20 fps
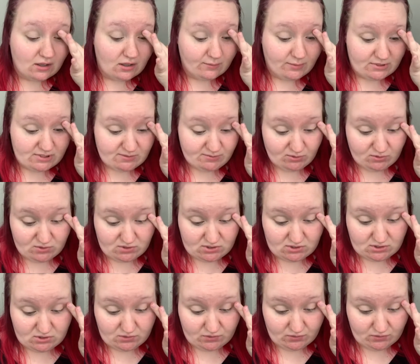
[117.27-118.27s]
it's supposed
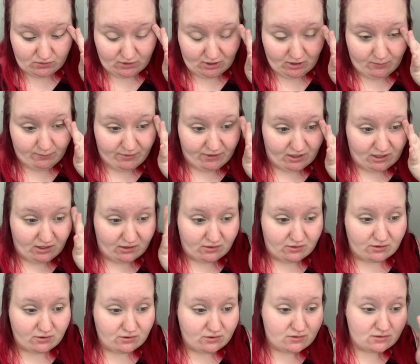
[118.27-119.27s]
to help the
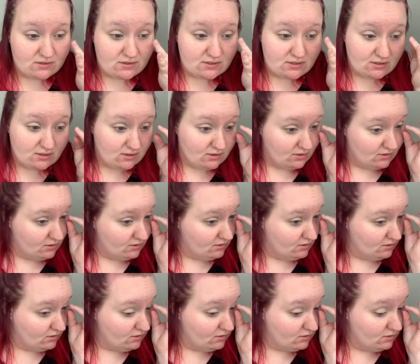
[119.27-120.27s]
colors
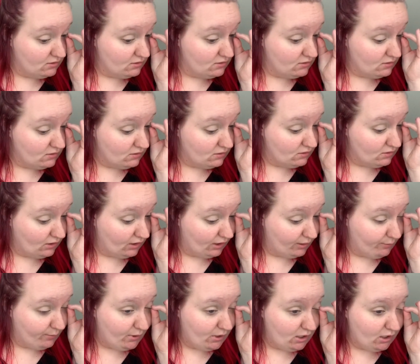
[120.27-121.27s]

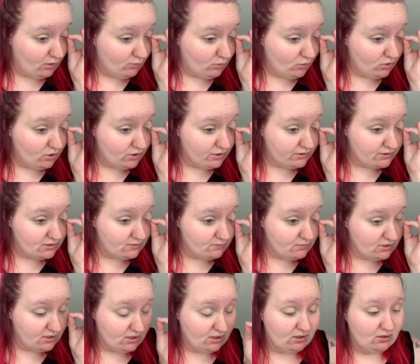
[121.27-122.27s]
like pop more or
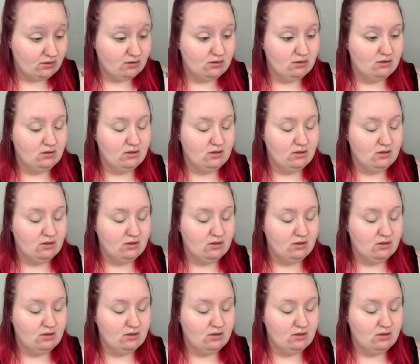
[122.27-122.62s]
something.